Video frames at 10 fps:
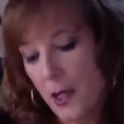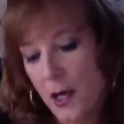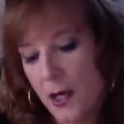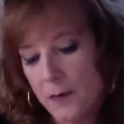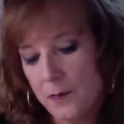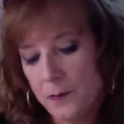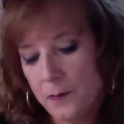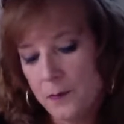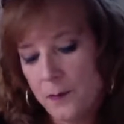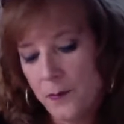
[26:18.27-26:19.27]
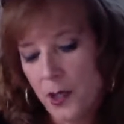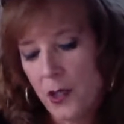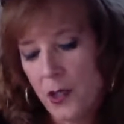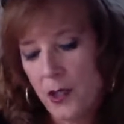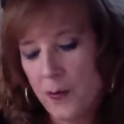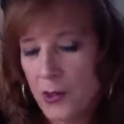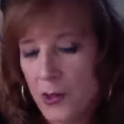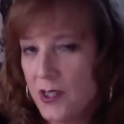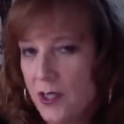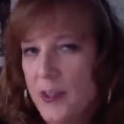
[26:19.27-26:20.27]
The book
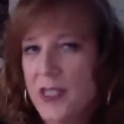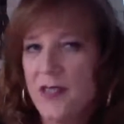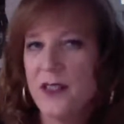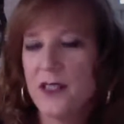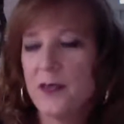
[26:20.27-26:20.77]
was a little bit different.